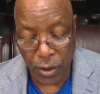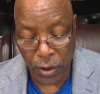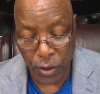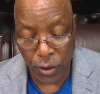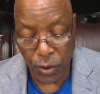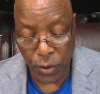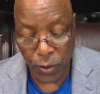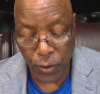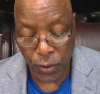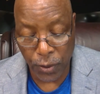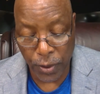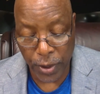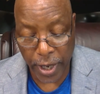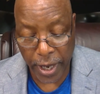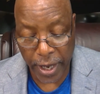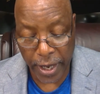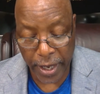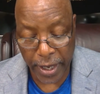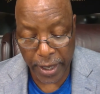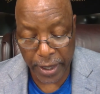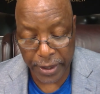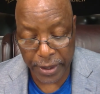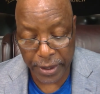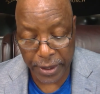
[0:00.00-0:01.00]
who
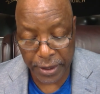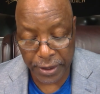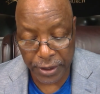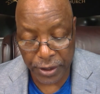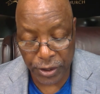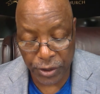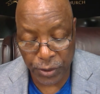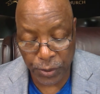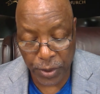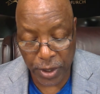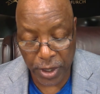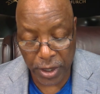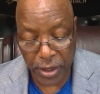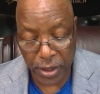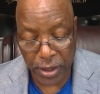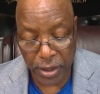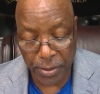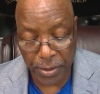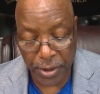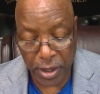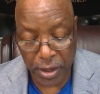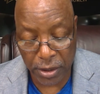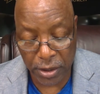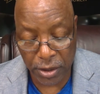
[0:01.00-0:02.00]
had his dwelling
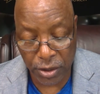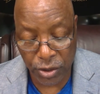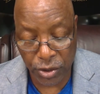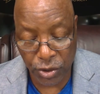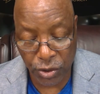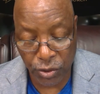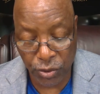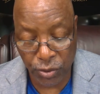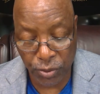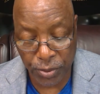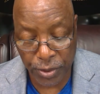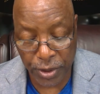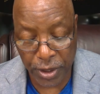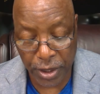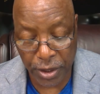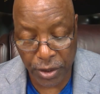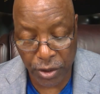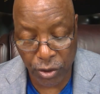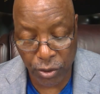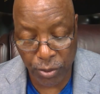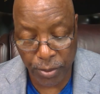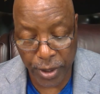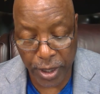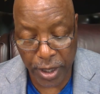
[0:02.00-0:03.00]
among the tombs, and
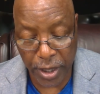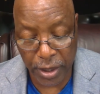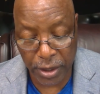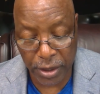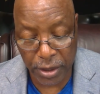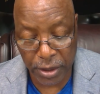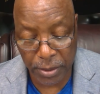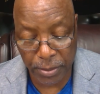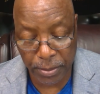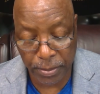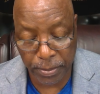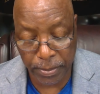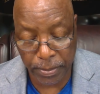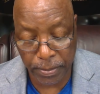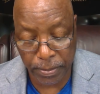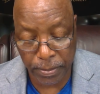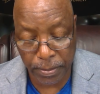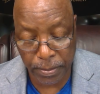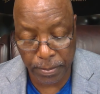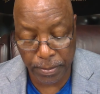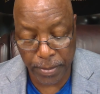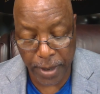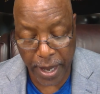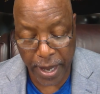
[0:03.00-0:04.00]
no man could
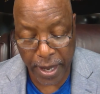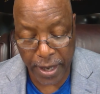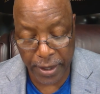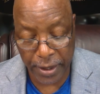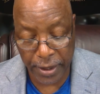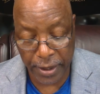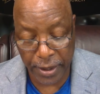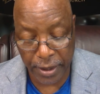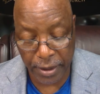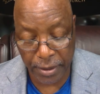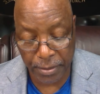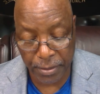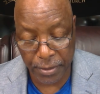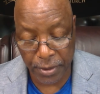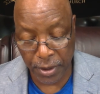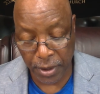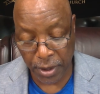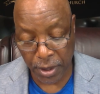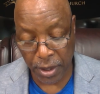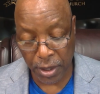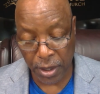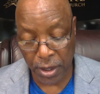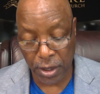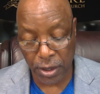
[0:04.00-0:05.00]
bind him,
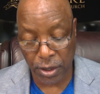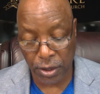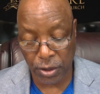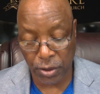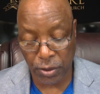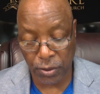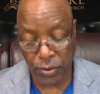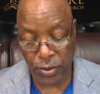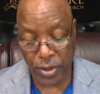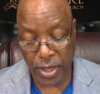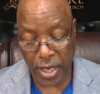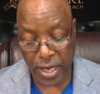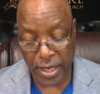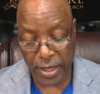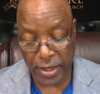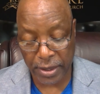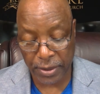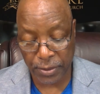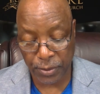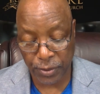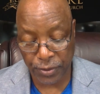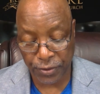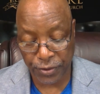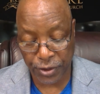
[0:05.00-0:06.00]
no,
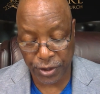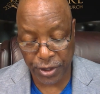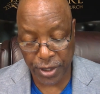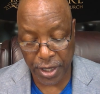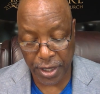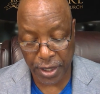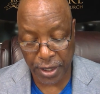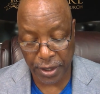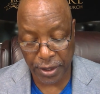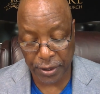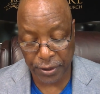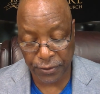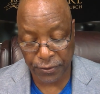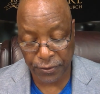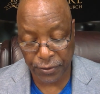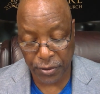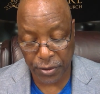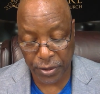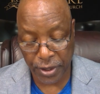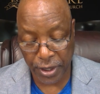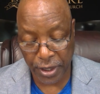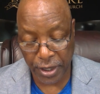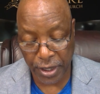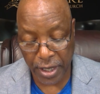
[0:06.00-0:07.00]
not with chains,
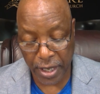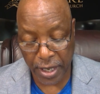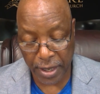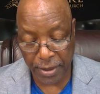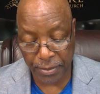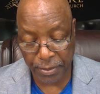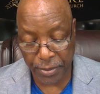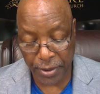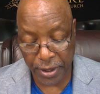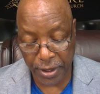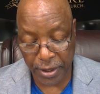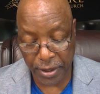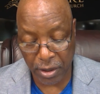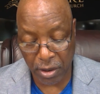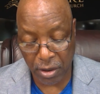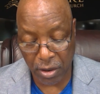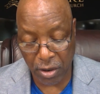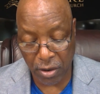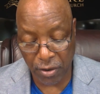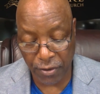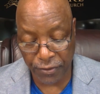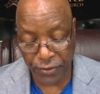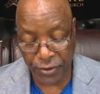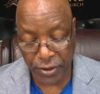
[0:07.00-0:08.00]
for he had been
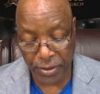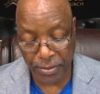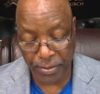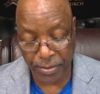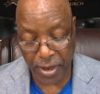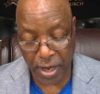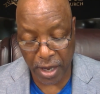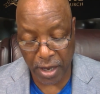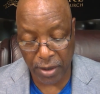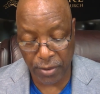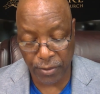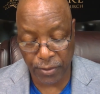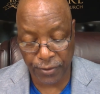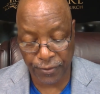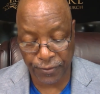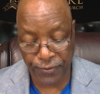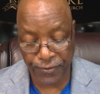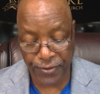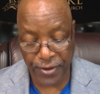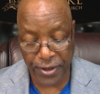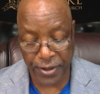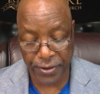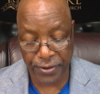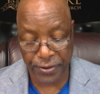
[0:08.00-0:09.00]
often bound with
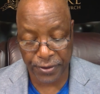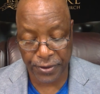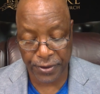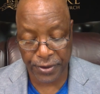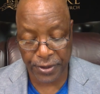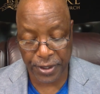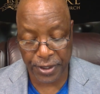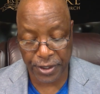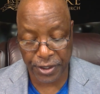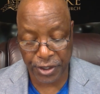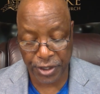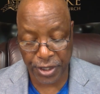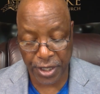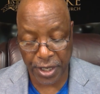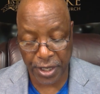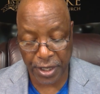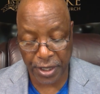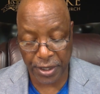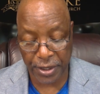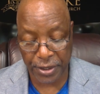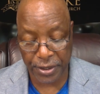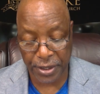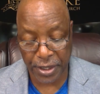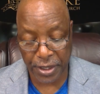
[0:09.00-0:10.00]
fetters and
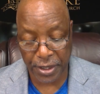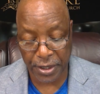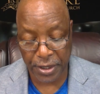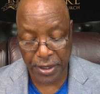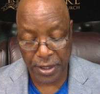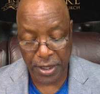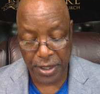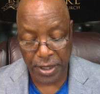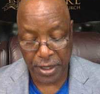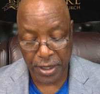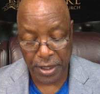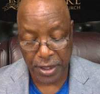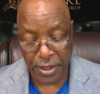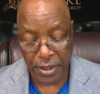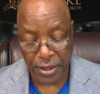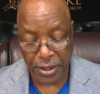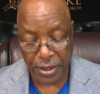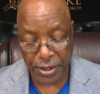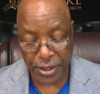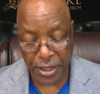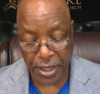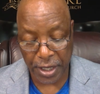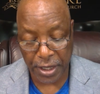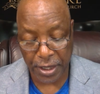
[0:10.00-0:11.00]
chains, and the
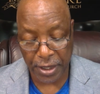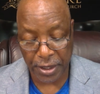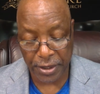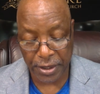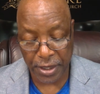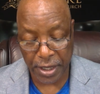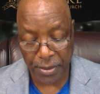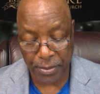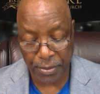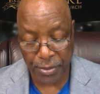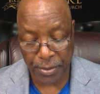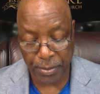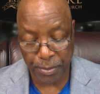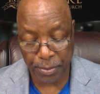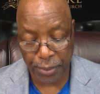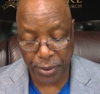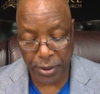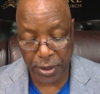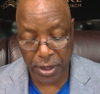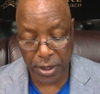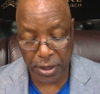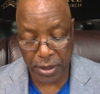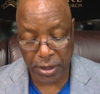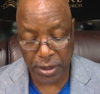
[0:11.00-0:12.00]
chains had been
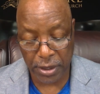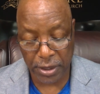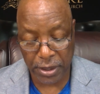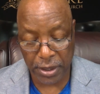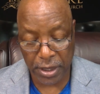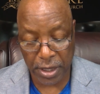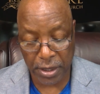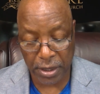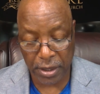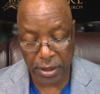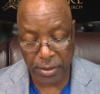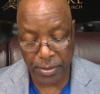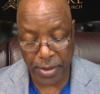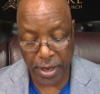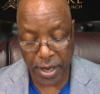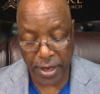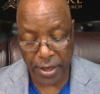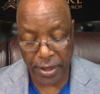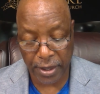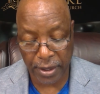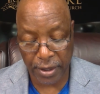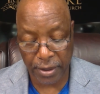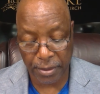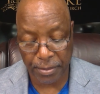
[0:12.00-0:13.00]
plucked asunder by
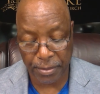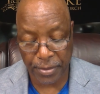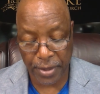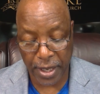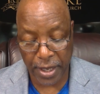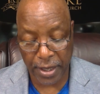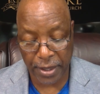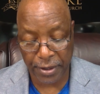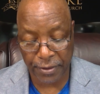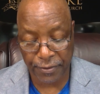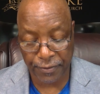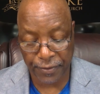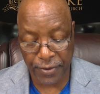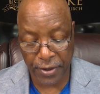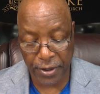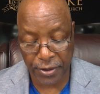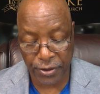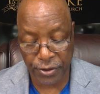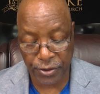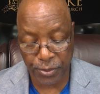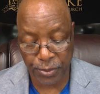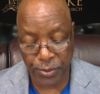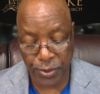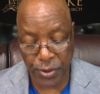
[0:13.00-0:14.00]
him, and the
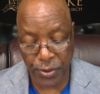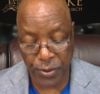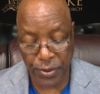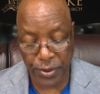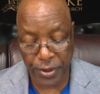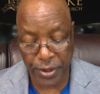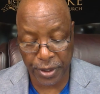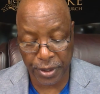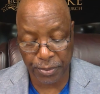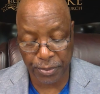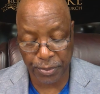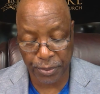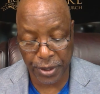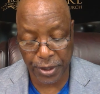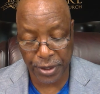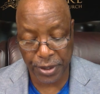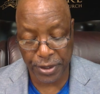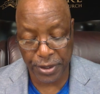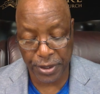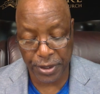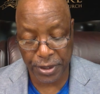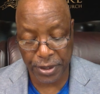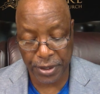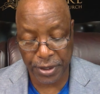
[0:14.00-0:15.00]
fetters broken in
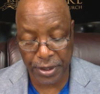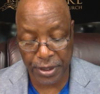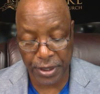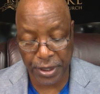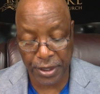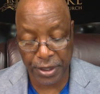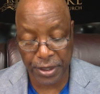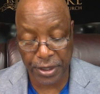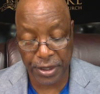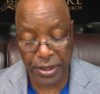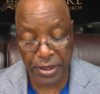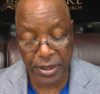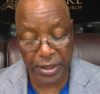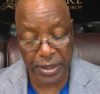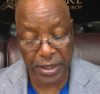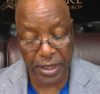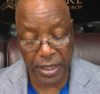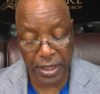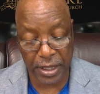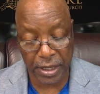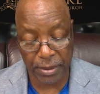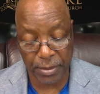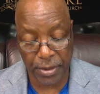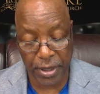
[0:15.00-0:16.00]
pieces, neither could
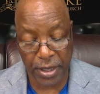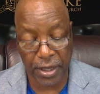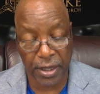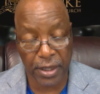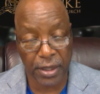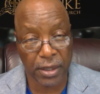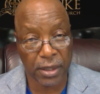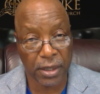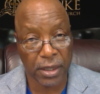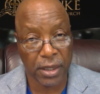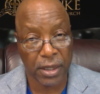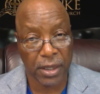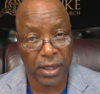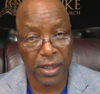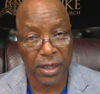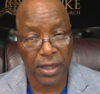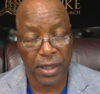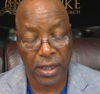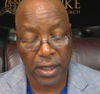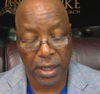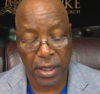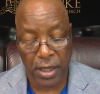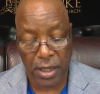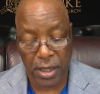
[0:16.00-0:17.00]
any man
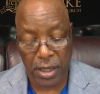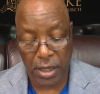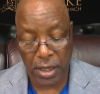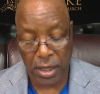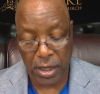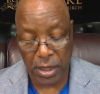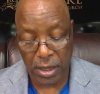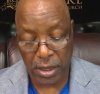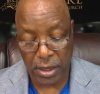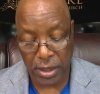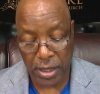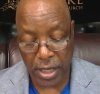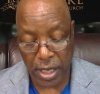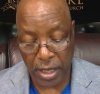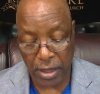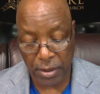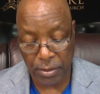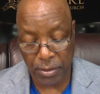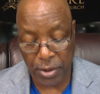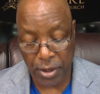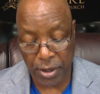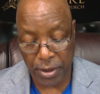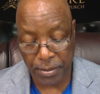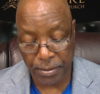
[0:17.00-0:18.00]

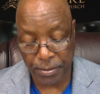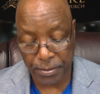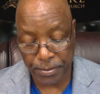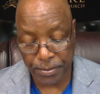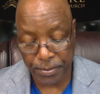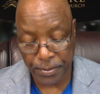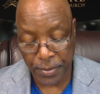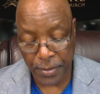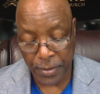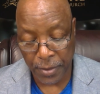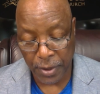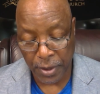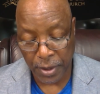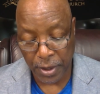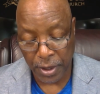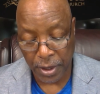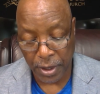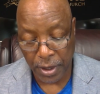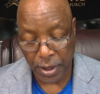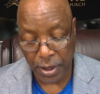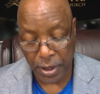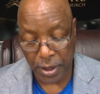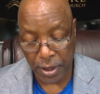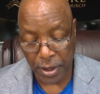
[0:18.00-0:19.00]
tame him.
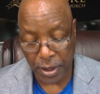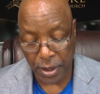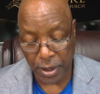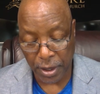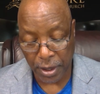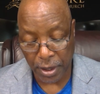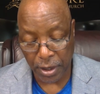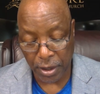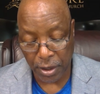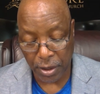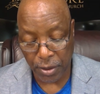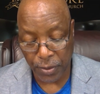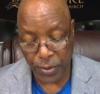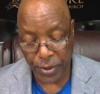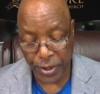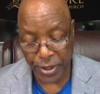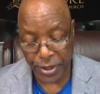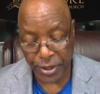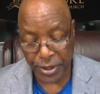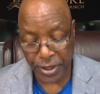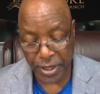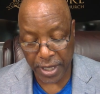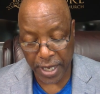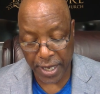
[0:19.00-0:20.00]
And
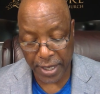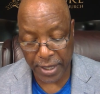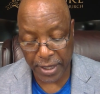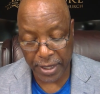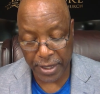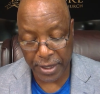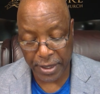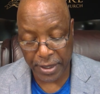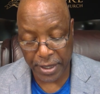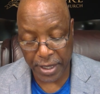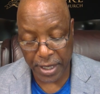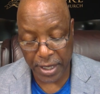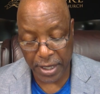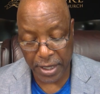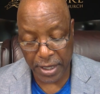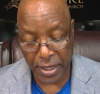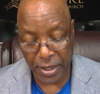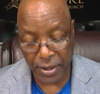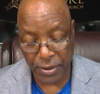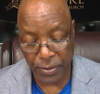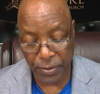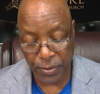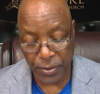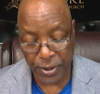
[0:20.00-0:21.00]
always night and day
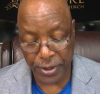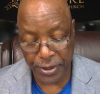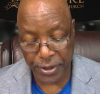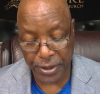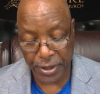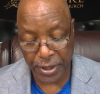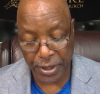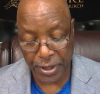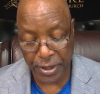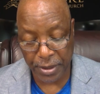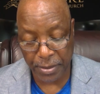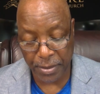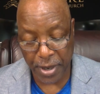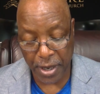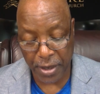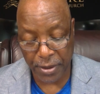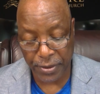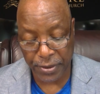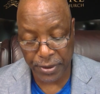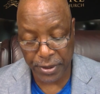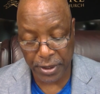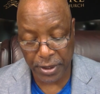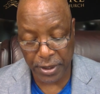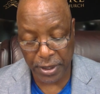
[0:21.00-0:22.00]
he was in the
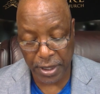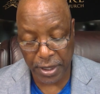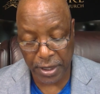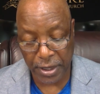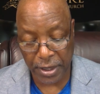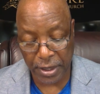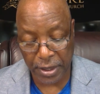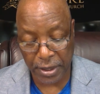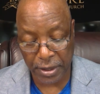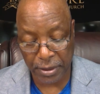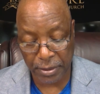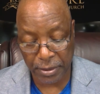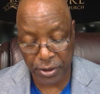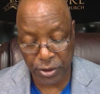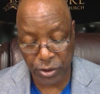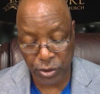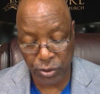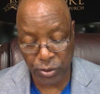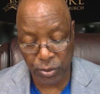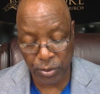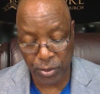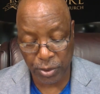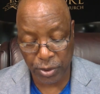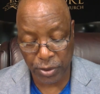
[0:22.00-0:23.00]
mountain and in the
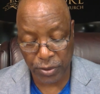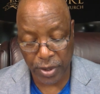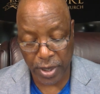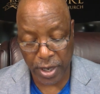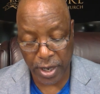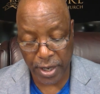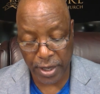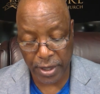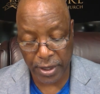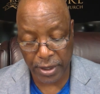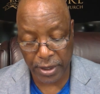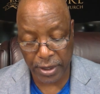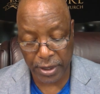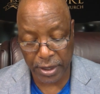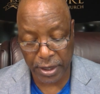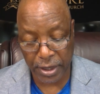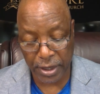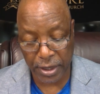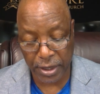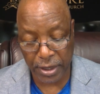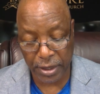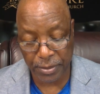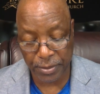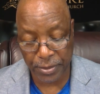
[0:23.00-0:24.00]
tombs, crying and
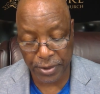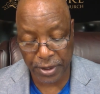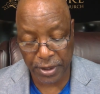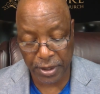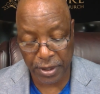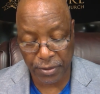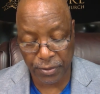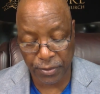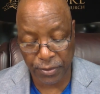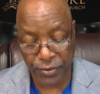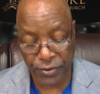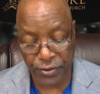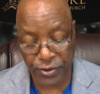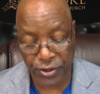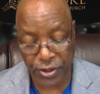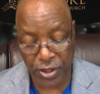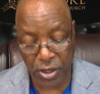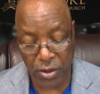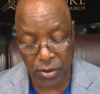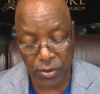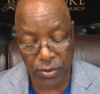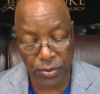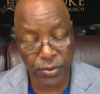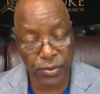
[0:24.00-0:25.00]
cutting himself with
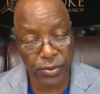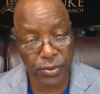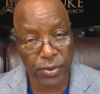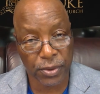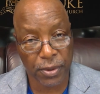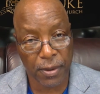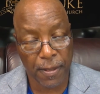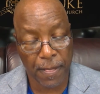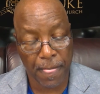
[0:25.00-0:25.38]
stones.